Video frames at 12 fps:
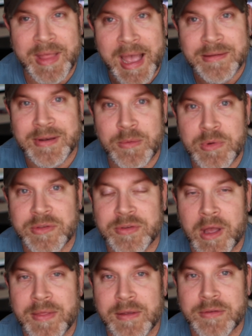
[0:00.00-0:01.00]
Last time we
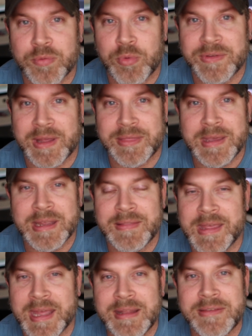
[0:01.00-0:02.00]
saw this was, I think, in
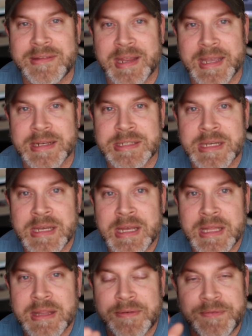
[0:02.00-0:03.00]
the Instinct.
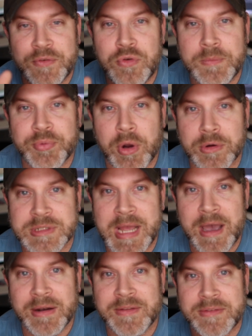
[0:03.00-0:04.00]
The food broke
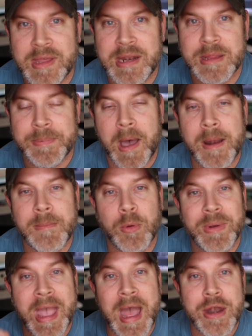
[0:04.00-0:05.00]
down and stayed at the bottom, but
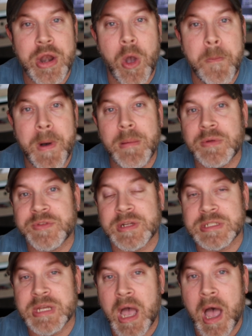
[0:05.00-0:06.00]
we had no bubbles on
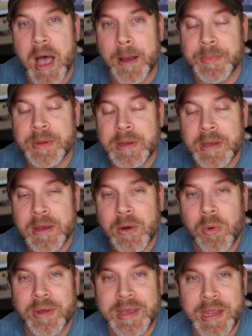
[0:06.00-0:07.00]
top.
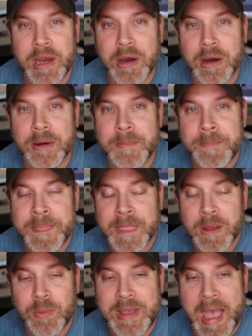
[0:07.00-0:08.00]
Well, here,
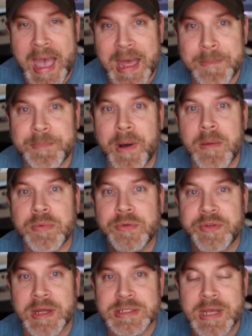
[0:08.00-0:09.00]
we had
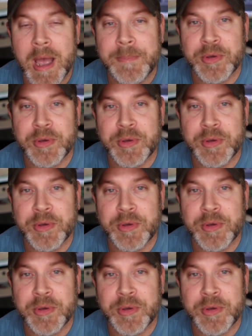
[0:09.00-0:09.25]
bubbles on top.